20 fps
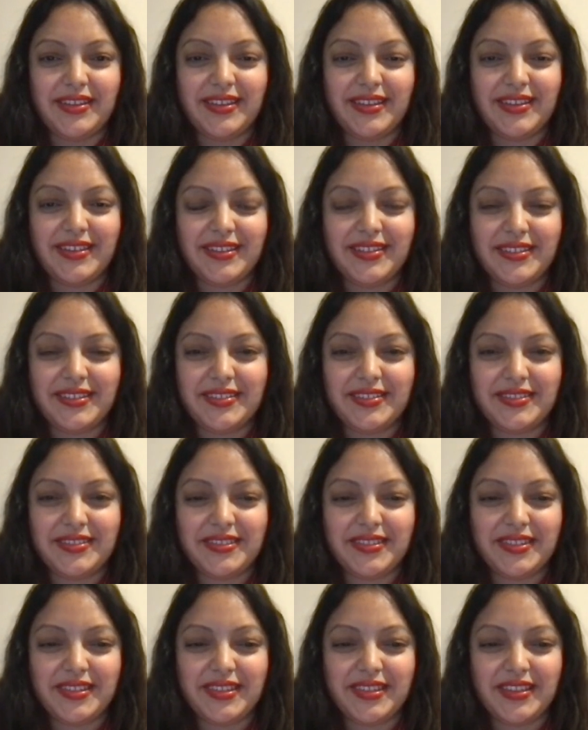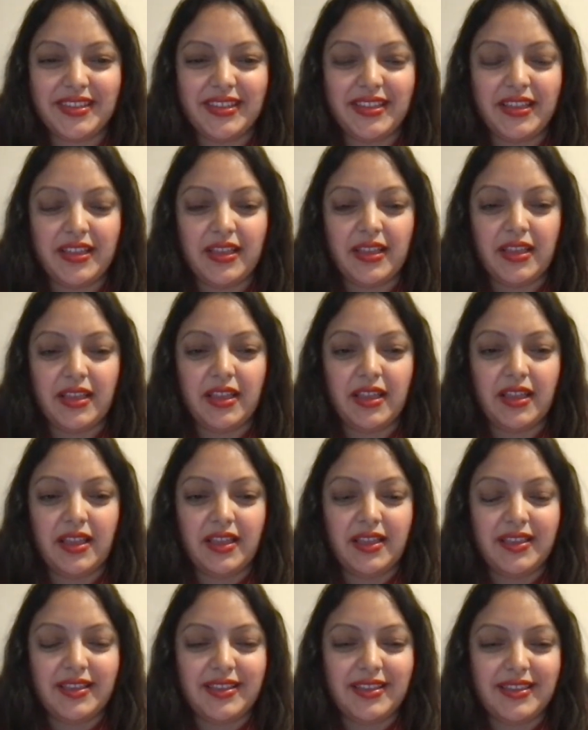
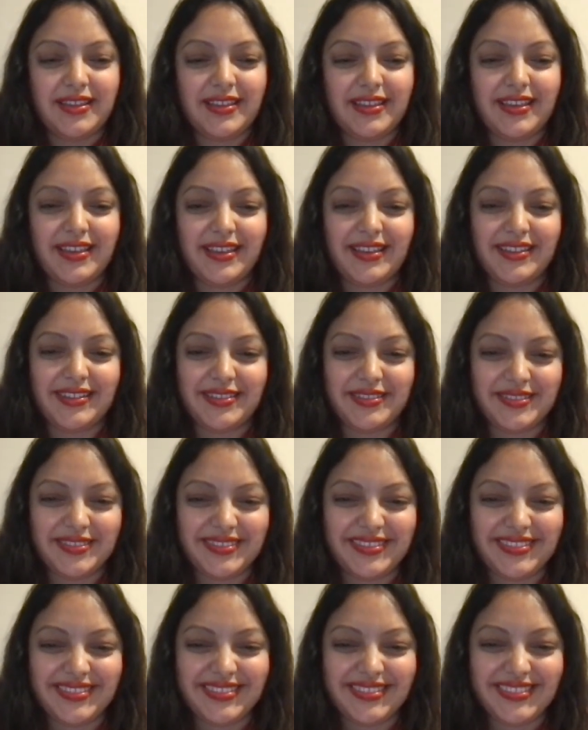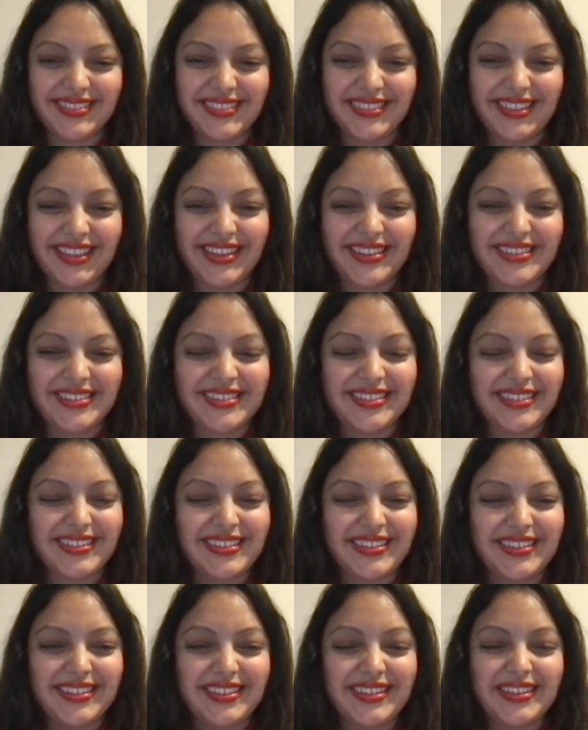
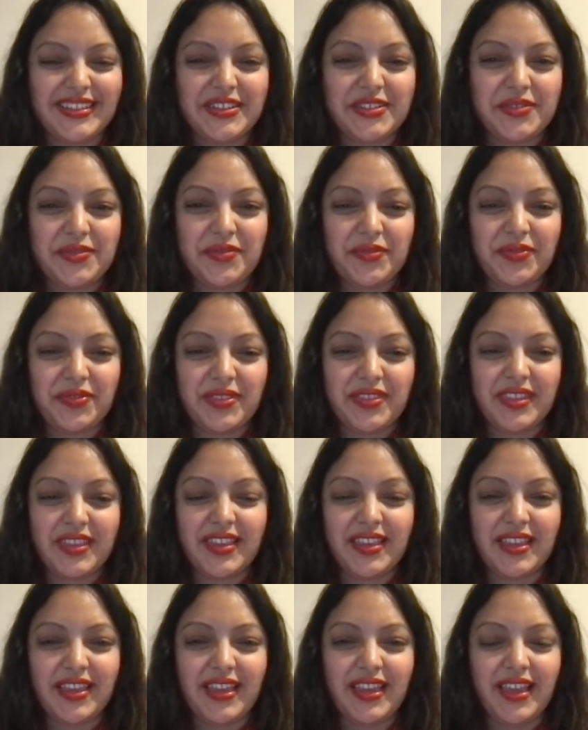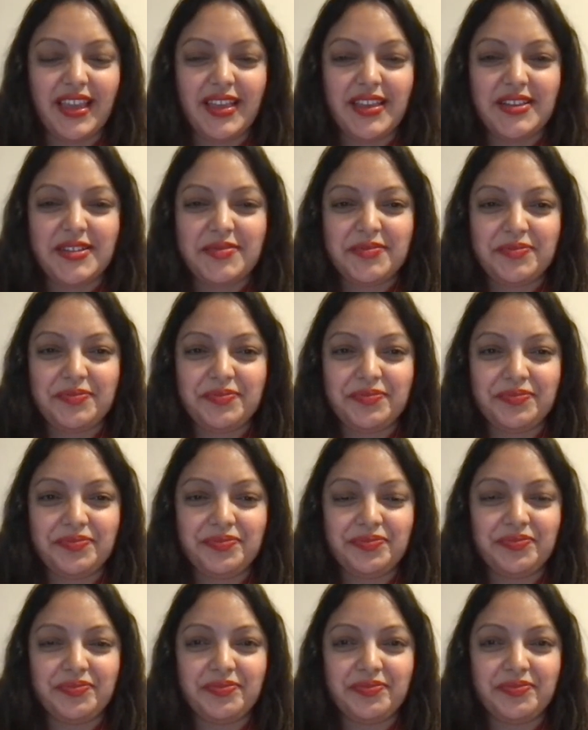The person shown says nothing.